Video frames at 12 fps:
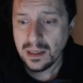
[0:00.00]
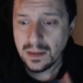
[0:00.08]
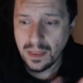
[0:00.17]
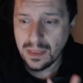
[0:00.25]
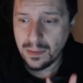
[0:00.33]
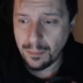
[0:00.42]

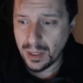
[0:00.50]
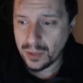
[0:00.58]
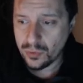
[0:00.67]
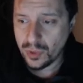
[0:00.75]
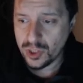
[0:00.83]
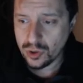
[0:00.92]
the
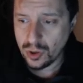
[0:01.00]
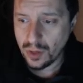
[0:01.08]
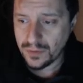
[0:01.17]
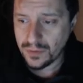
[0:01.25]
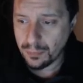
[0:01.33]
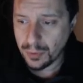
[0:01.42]
penetration of
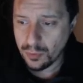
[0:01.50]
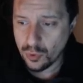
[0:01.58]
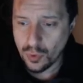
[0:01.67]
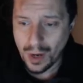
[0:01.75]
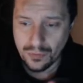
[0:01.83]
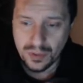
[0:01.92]
the premium
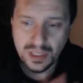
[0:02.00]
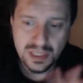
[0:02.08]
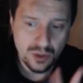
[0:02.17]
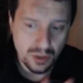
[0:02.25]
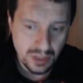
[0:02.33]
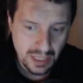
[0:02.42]
round is
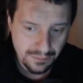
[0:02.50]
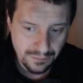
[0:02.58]
not enough.